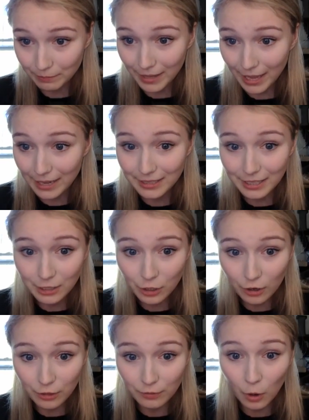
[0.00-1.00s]
and he took
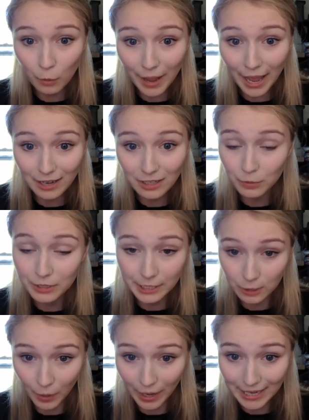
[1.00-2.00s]
the road back to his dear
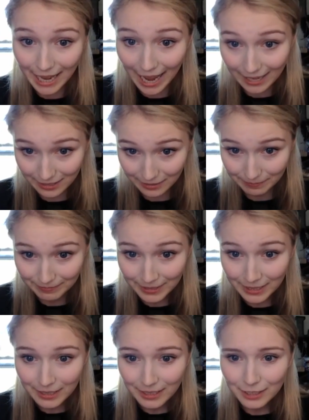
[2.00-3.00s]
white cat.
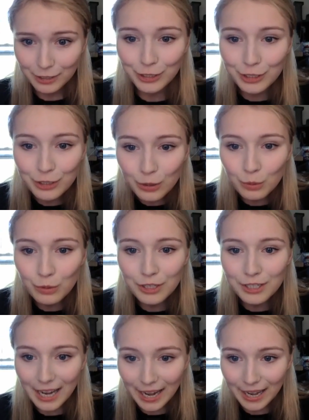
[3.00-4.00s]
She knew the
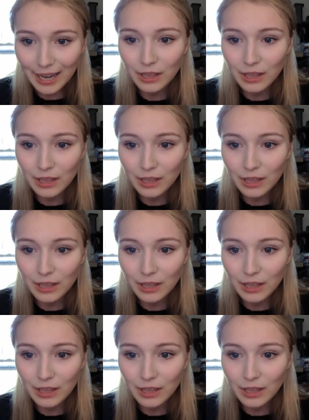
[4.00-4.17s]
day and the